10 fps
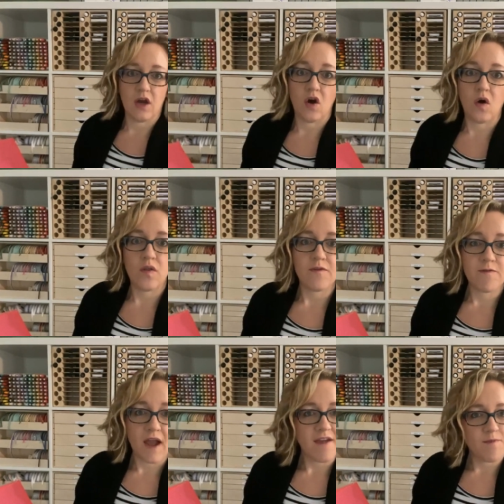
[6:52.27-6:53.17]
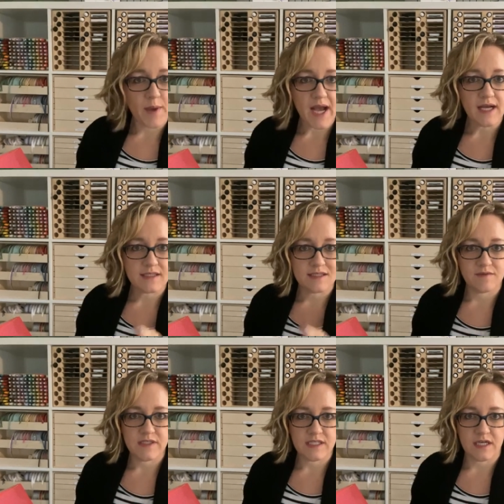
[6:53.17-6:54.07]
all the five packs
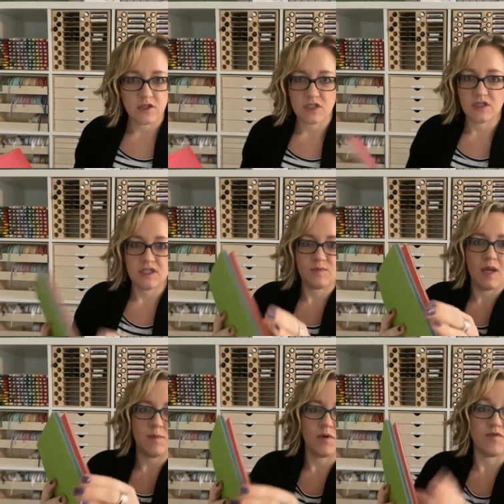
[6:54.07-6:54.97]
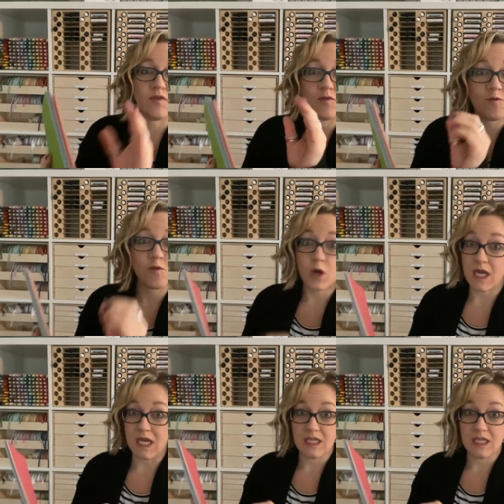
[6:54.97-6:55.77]
of Designer Series paper for free.